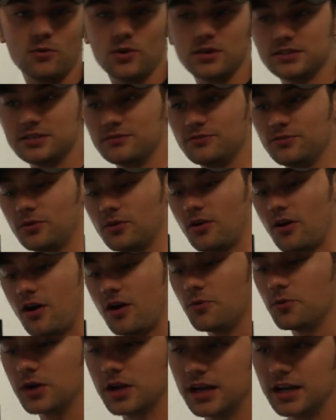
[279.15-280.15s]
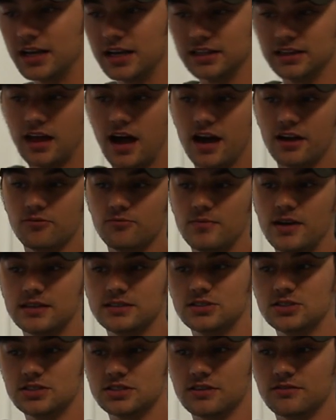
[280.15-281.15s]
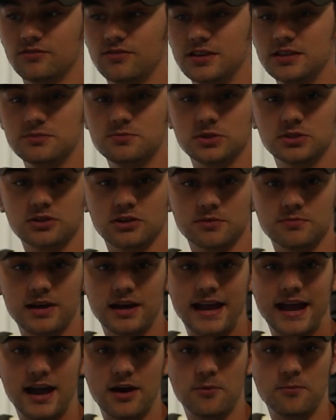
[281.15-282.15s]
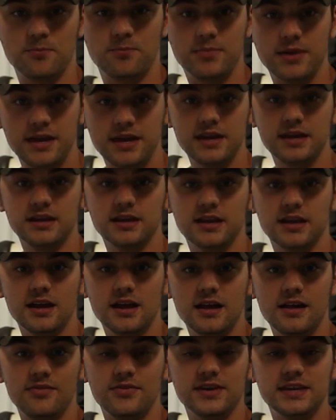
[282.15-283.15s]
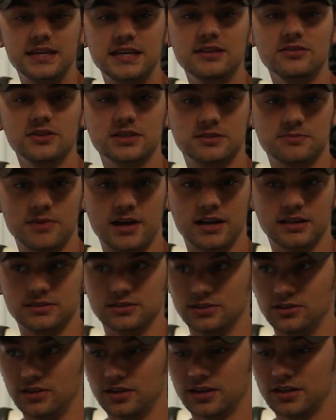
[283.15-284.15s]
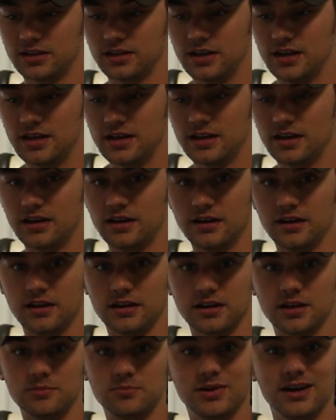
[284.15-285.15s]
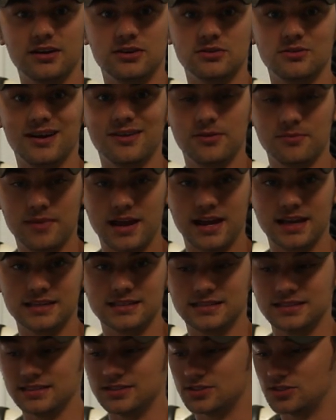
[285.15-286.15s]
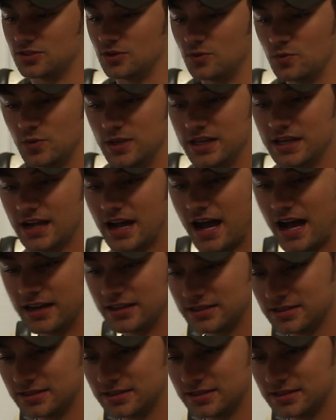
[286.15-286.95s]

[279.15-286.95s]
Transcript: once and for all, we're getting a lot of messages on Facebook talking about how big the Helix mags look uh, compared to other magazines. So we got